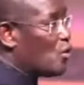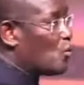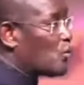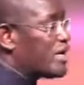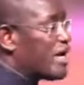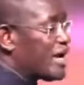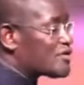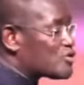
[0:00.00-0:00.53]

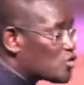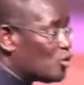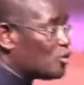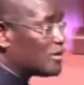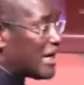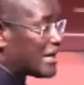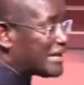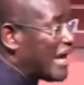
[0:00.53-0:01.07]
we are
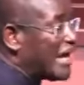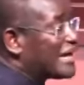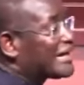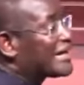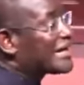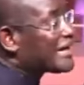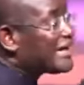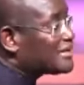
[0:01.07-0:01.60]
told that a
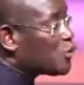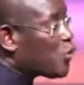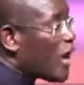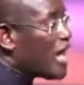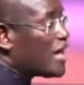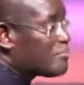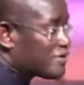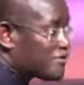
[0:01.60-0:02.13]
great while